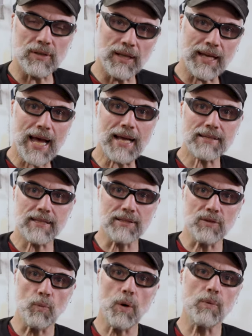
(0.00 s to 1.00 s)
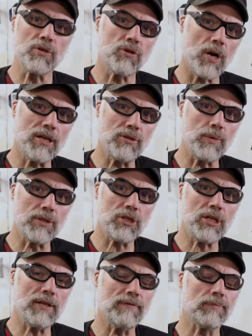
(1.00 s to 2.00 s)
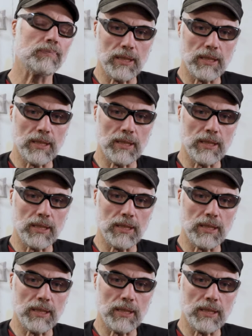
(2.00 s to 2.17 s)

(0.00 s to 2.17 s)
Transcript: and the castings and what we're trying to achieve.